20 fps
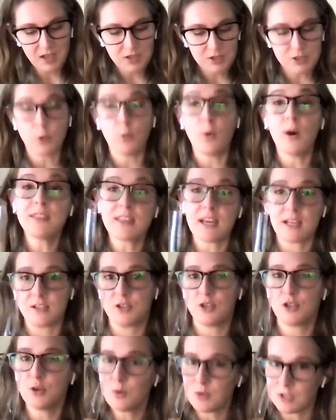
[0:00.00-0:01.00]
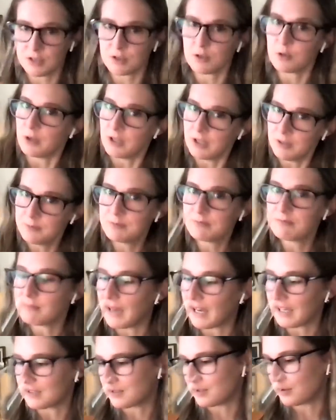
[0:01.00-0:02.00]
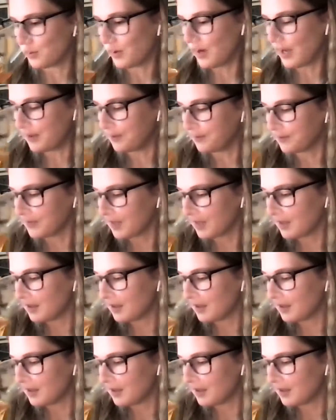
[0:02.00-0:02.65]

So what that's doing to it, back to the wine,